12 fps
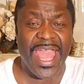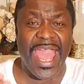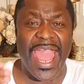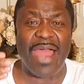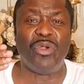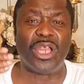
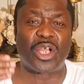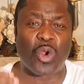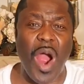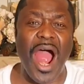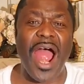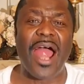and
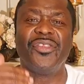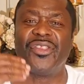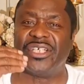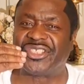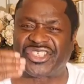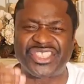required
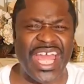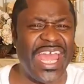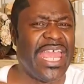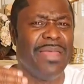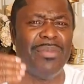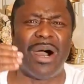the
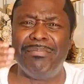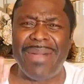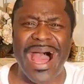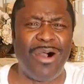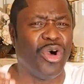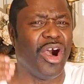same
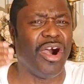amount